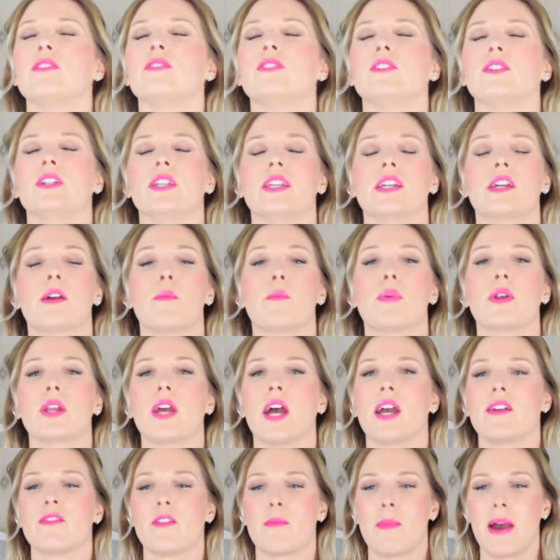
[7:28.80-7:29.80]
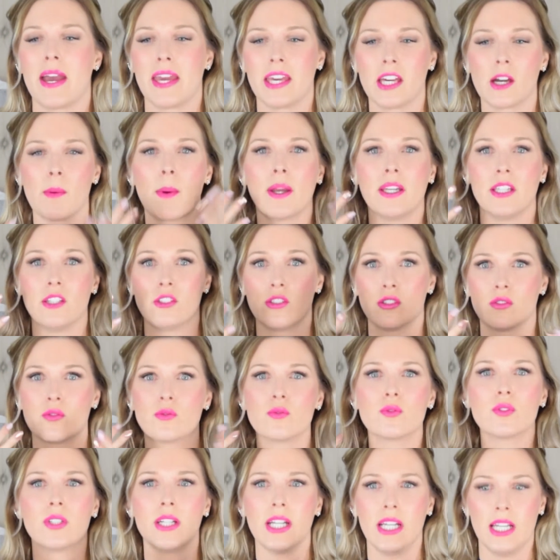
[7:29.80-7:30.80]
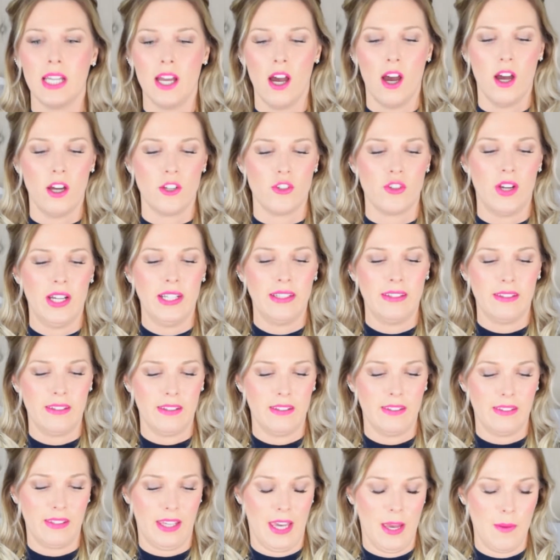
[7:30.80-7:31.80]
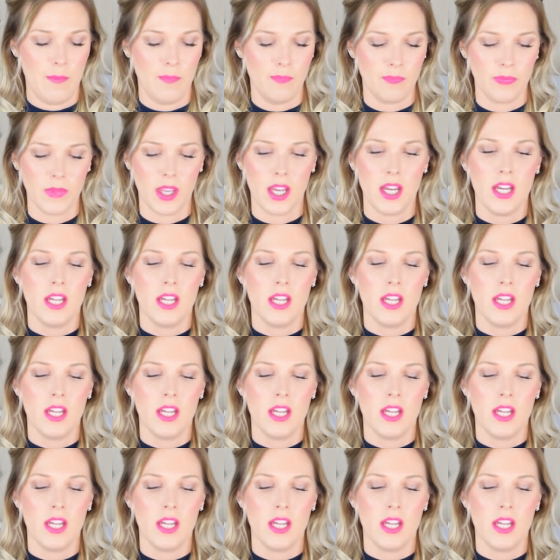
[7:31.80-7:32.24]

for you. You can put it over makeup and it just really hydrates the skin.